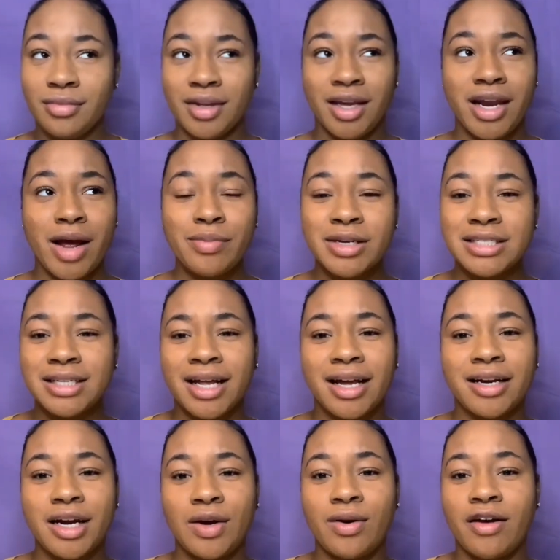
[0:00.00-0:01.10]
And I'm just
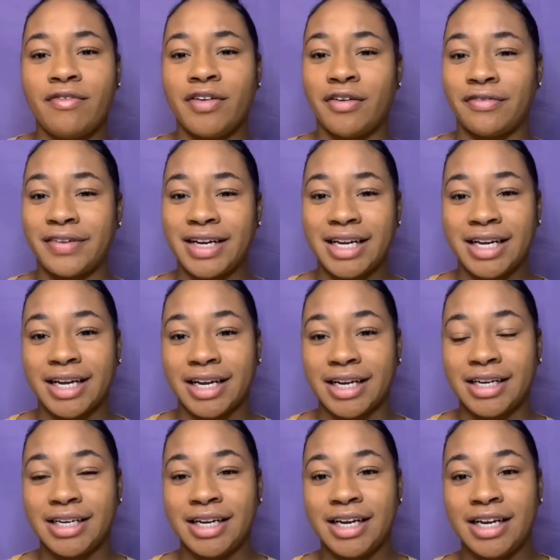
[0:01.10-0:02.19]
no, I feel
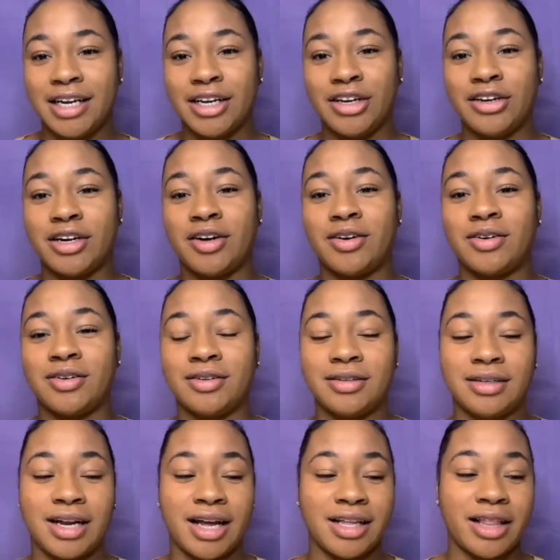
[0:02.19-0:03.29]
fine.
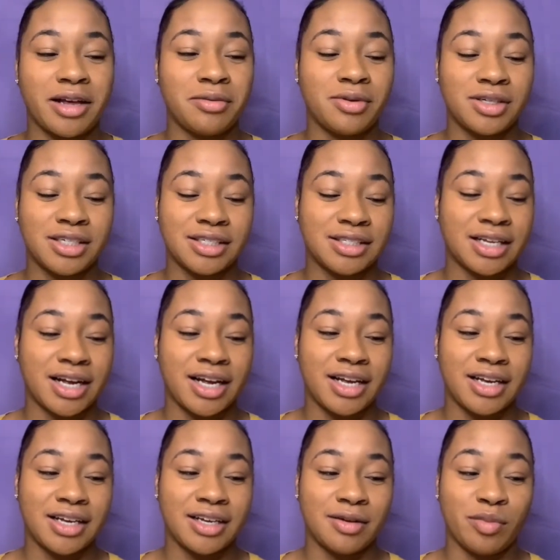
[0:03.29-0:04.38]
They were just
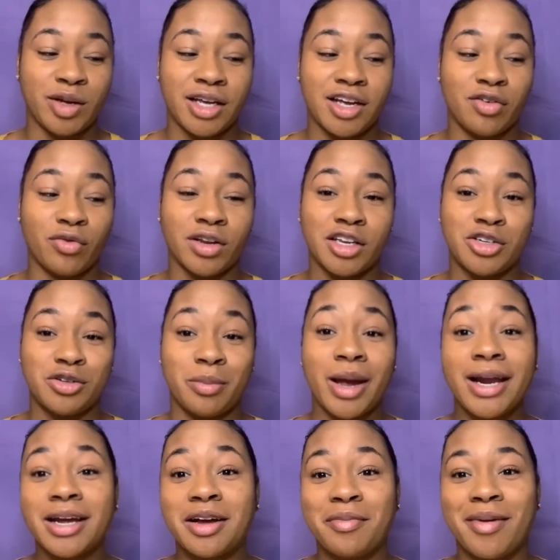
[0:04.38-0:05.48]
being really
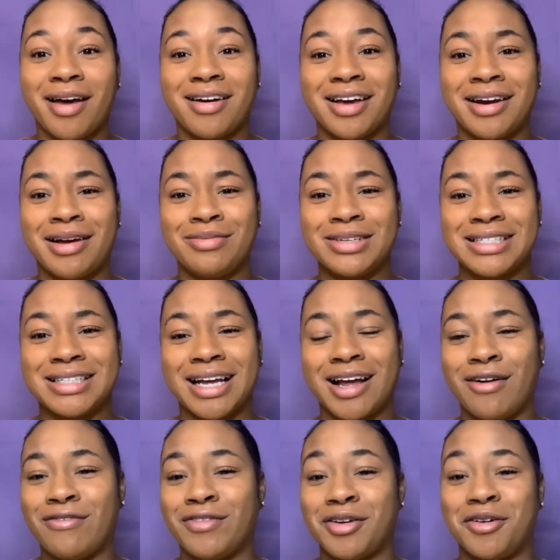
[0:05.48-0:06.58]
dramatic about it. And I'm just I
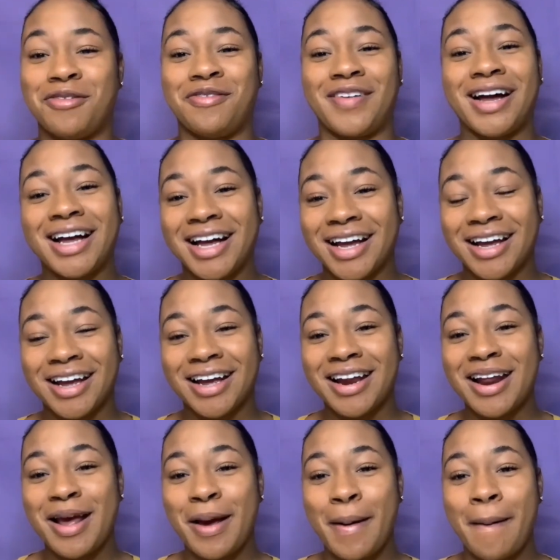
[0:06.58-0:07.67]
feel fine.
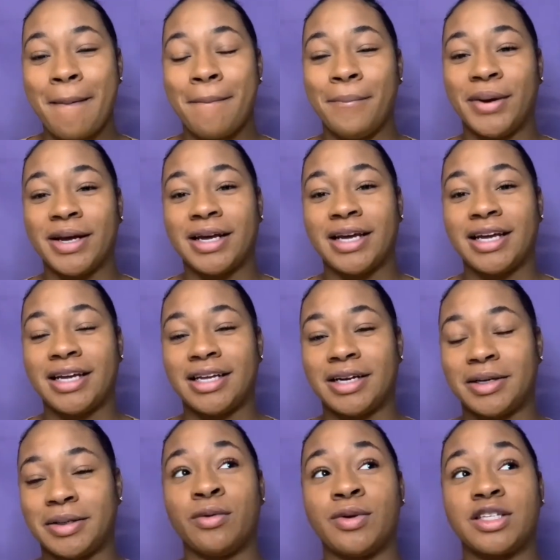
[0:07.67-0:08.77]
But it
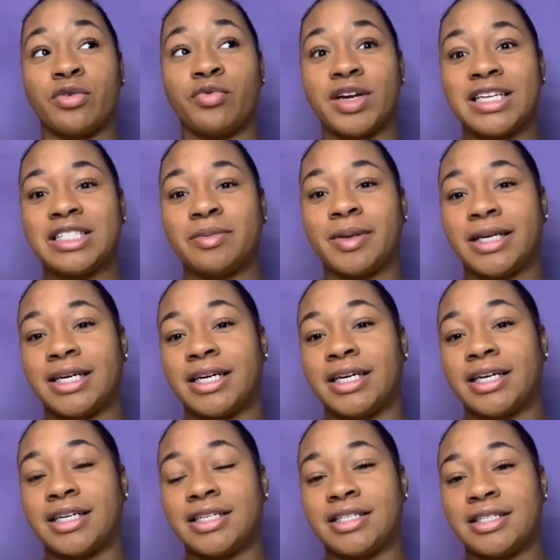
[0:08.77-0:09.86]
was a risk
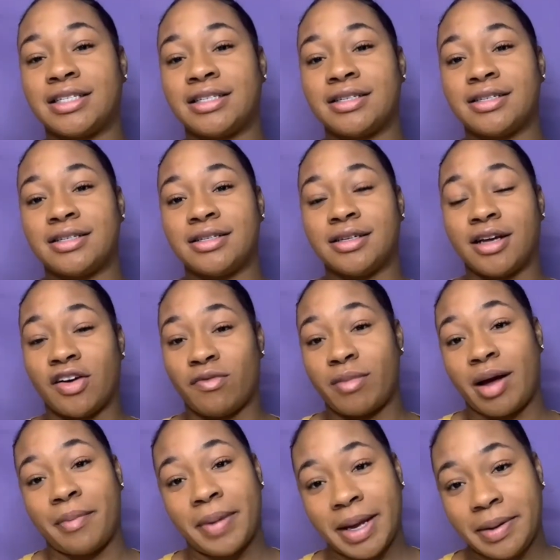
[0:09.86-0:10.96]
because of my
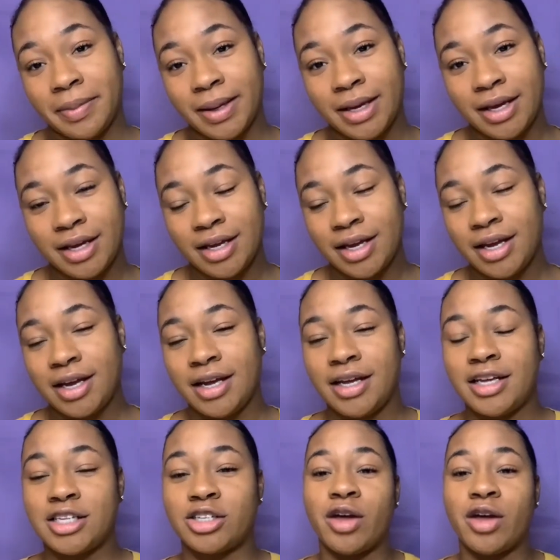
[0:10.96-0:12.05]
baby.
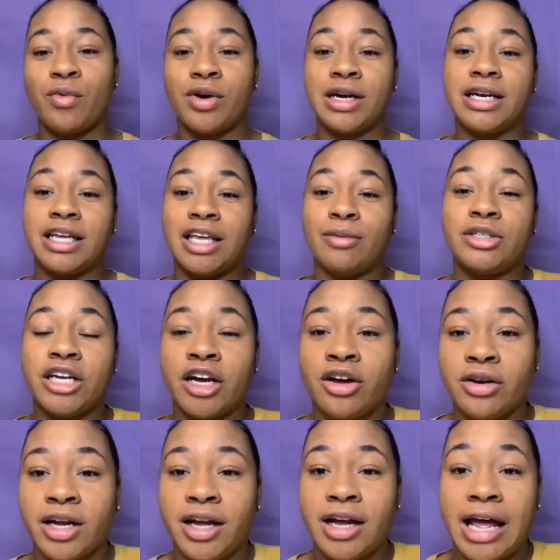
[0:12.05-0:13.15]
So they to keep check on
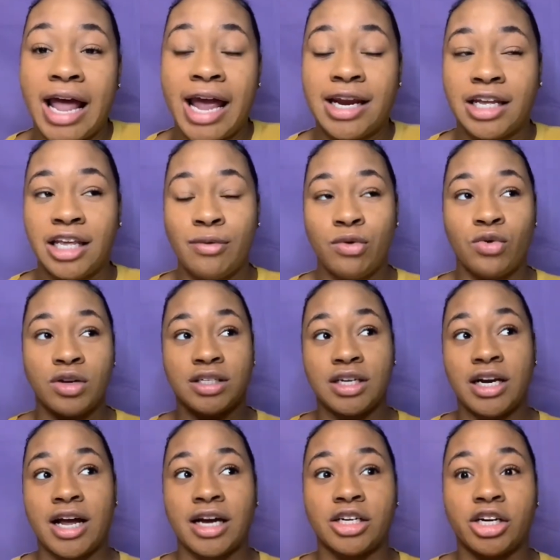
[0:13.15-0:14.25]
that. I had to keep going to the
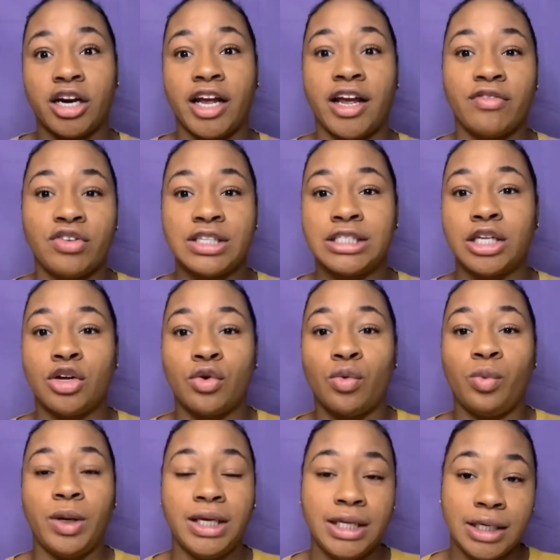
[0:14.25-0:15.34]
doctor every single
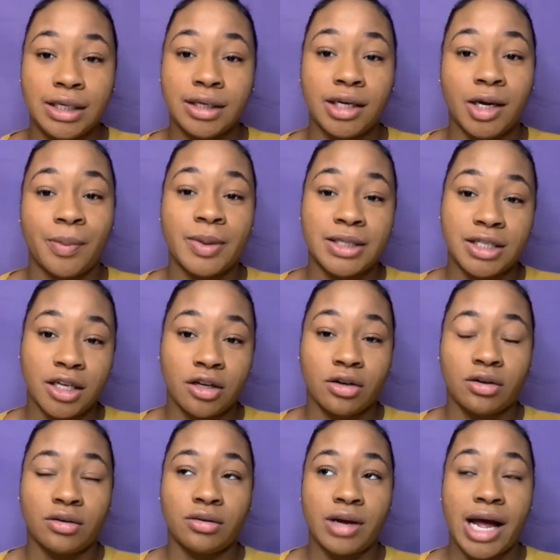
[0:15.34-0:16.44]
week up
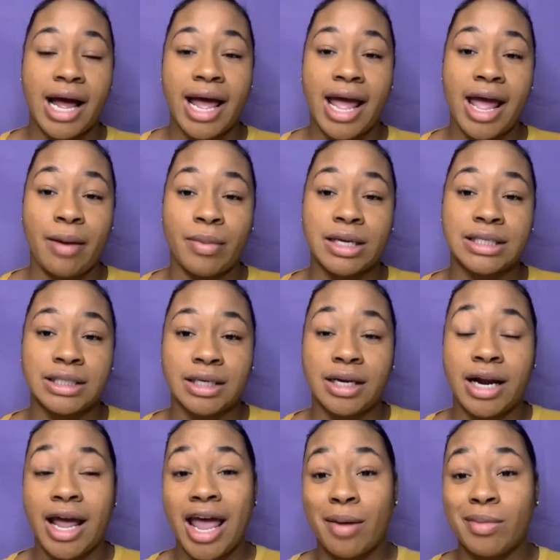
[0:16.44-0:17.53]
until I had my son. I
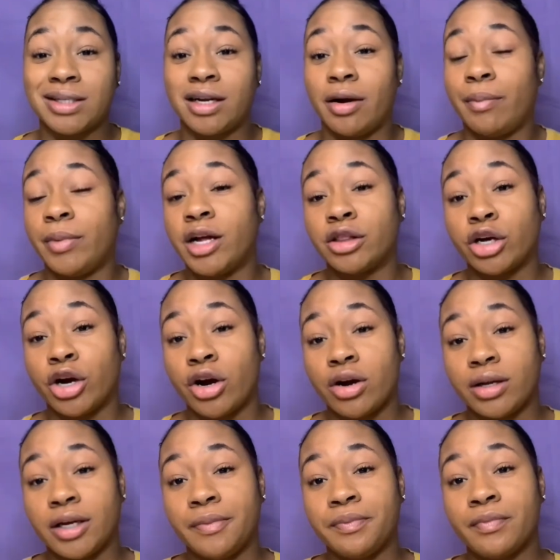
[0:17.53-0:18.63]
had my son a month
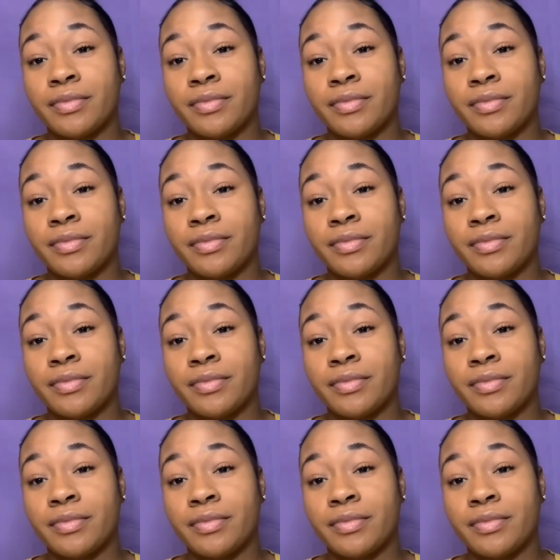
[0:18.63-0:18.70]
early.